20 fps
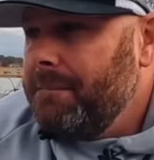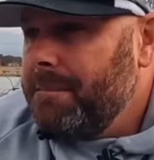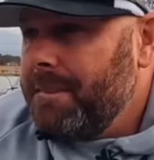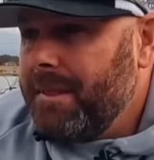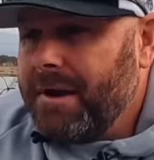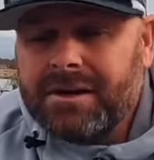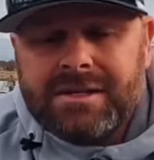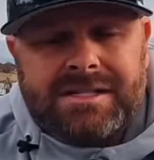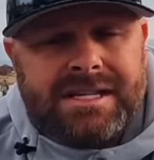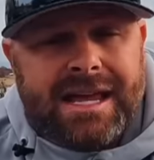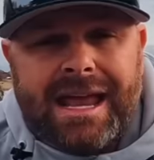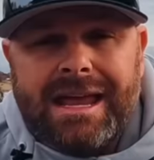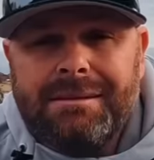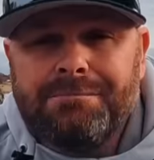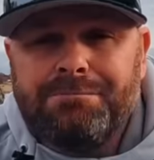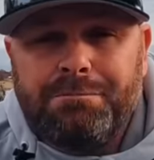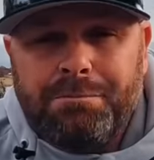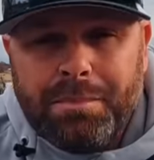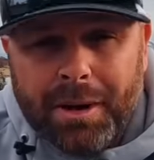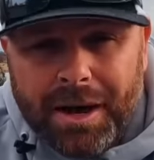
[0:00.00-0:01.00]
There's a
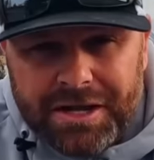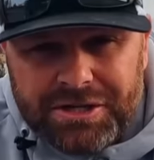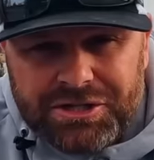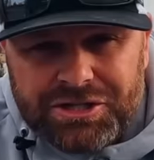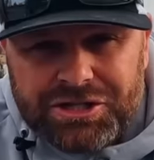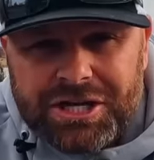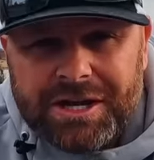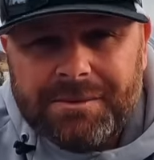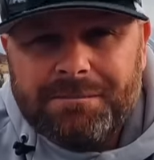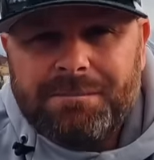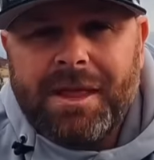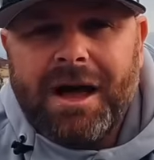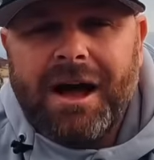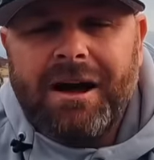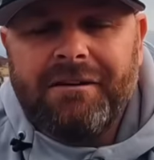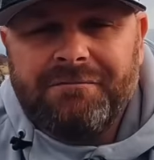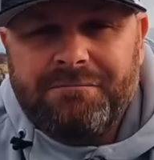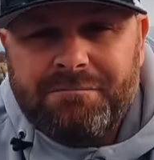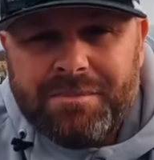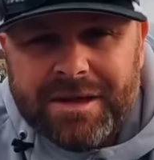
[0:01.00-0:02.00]
bunch
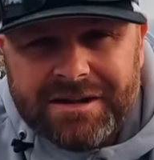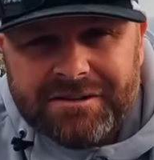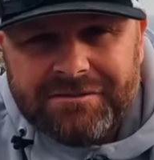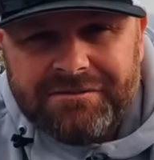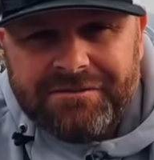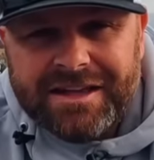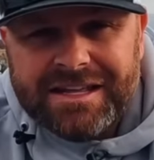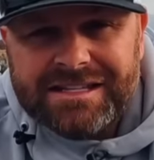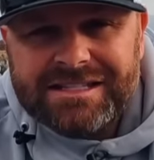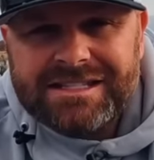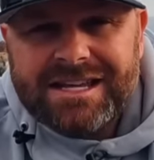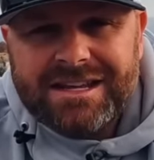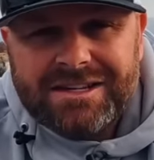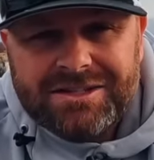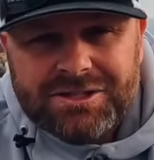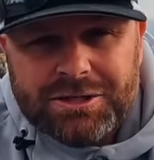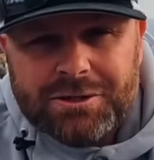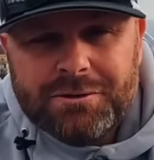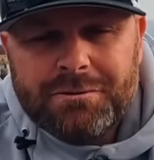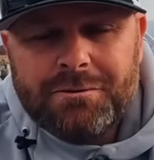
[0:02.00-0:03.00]
of benefits
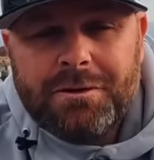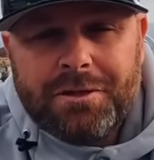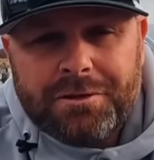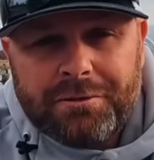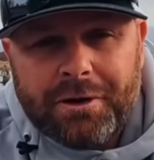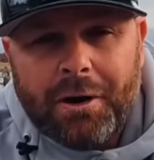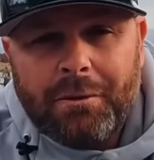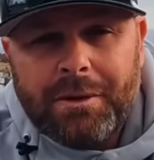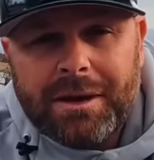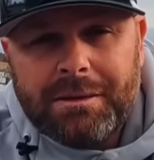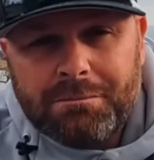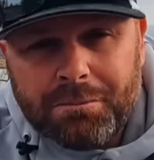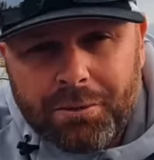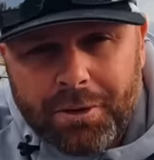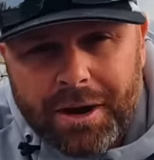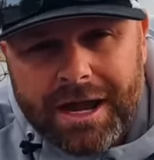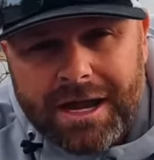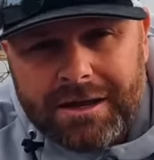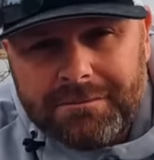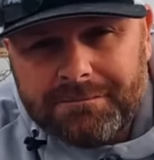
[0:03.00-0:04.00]
to throwing
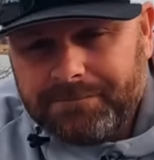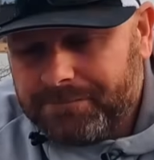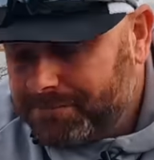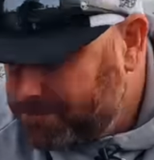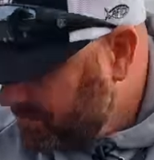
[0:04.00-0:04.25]
braid.